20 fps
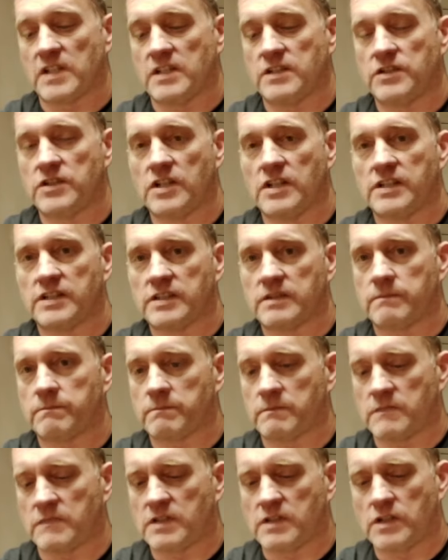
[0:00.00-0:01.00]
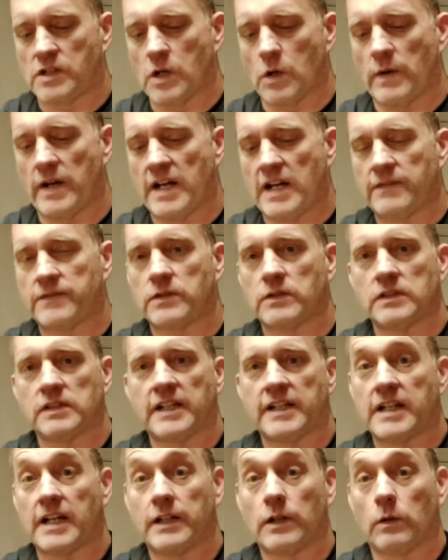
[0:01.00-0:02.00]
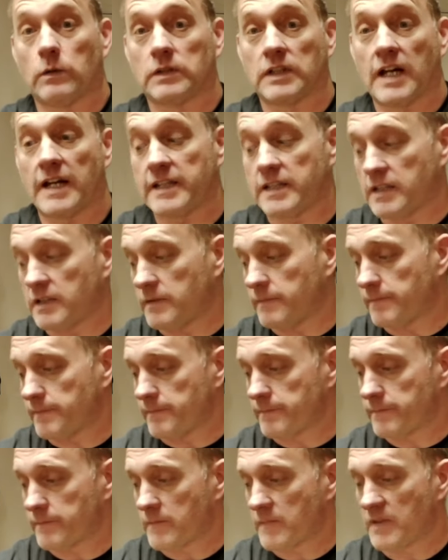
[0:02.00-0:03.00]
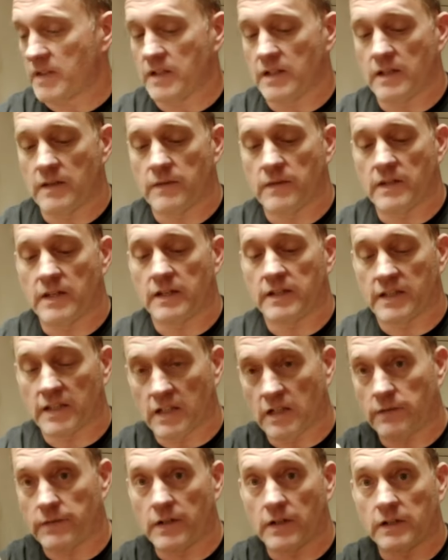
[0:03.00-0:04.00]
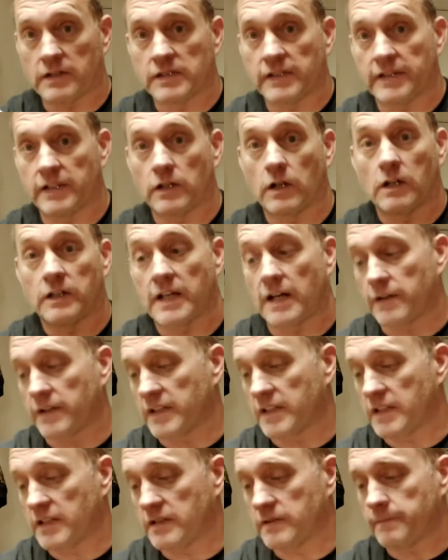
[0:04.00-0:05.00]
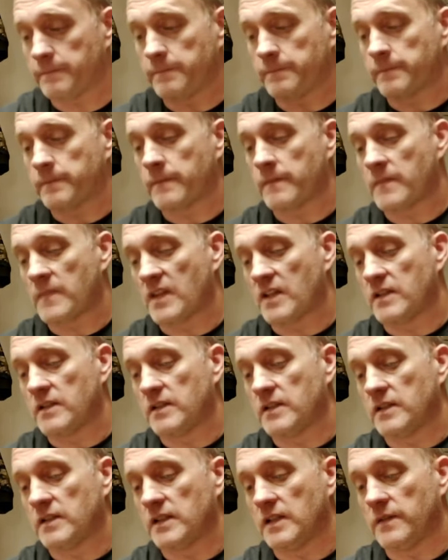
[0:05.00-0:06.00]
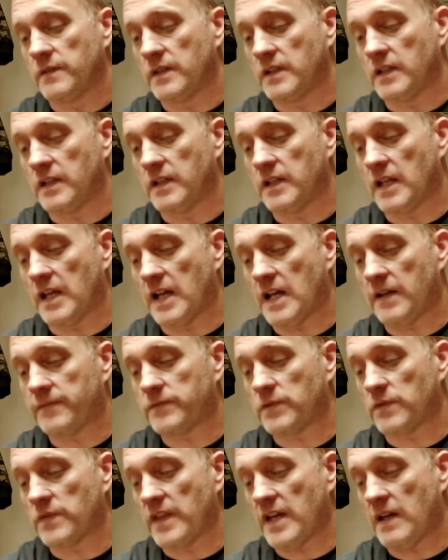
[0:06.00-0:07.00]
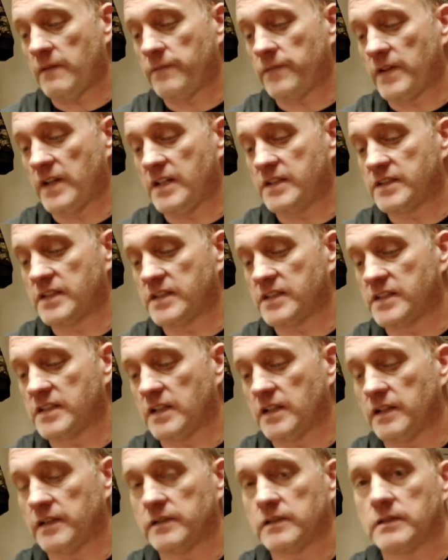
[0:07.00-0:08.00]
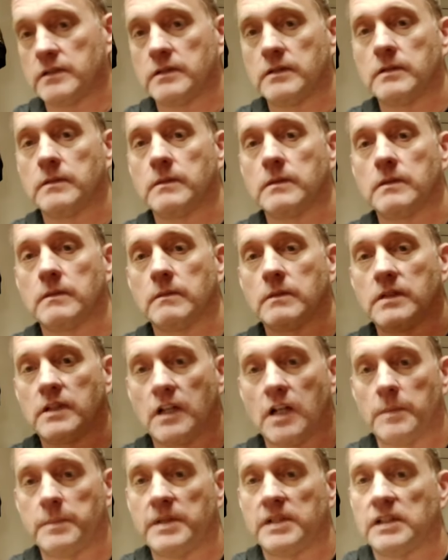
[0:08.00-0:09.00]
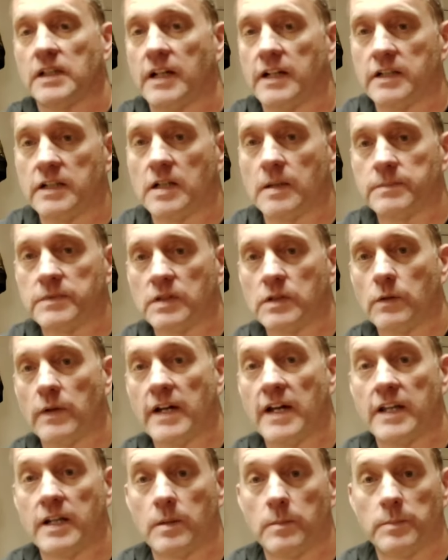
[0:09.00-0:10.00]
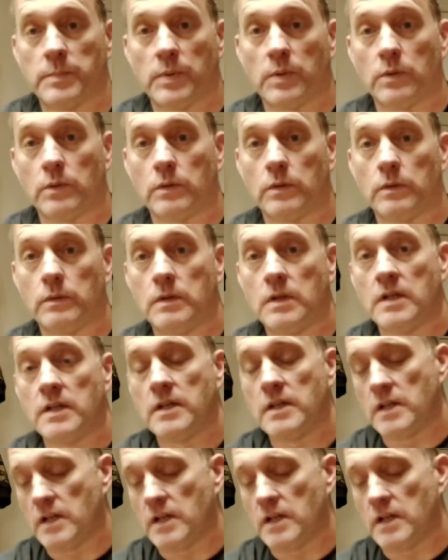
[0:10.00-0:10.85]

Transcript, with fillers: and just go after it like I don't like it, and then get in there and clean it all out again. And then after that phase is done, then I'll be lined up to go ahead and pull